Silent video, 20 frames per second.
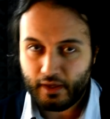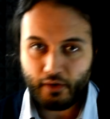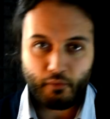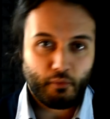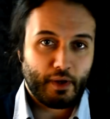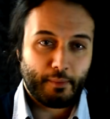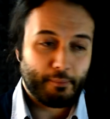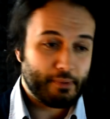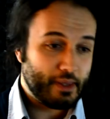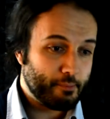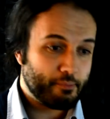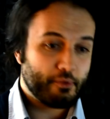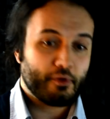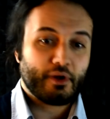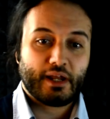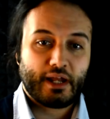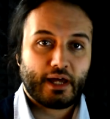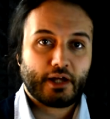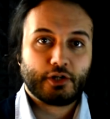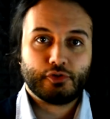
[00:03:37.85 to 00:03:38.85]
where people
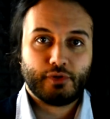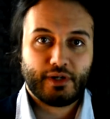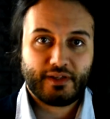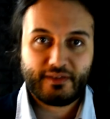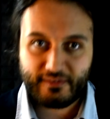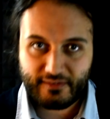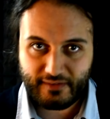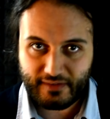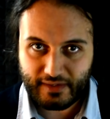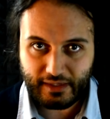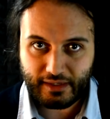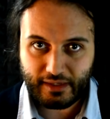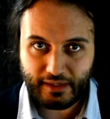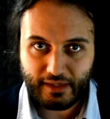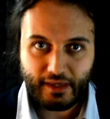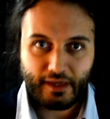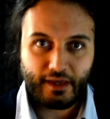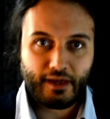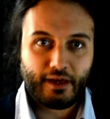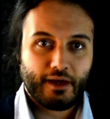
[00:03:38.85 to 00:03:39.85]
can actually see
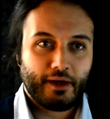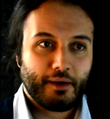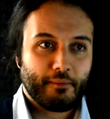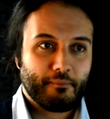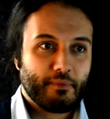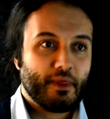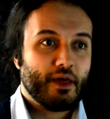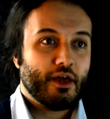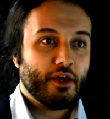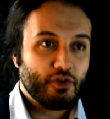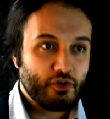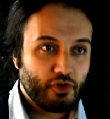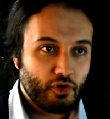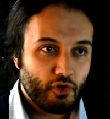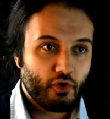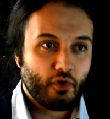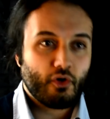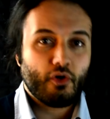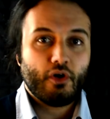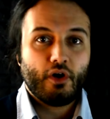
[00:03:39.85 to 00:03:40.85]
um,
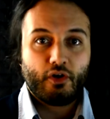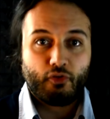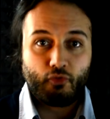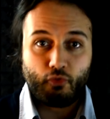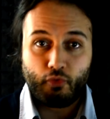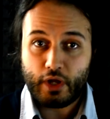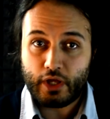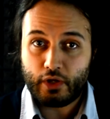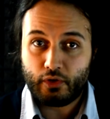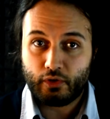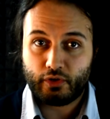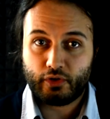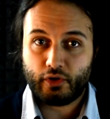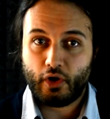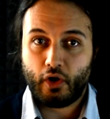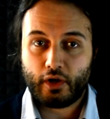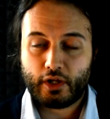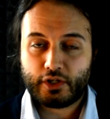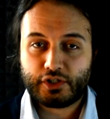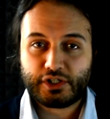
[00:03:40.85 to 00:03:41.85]
your real
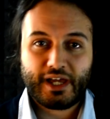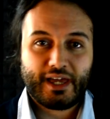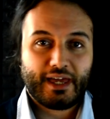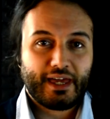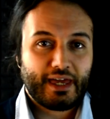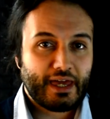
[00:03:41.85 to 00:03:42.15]
knowledge,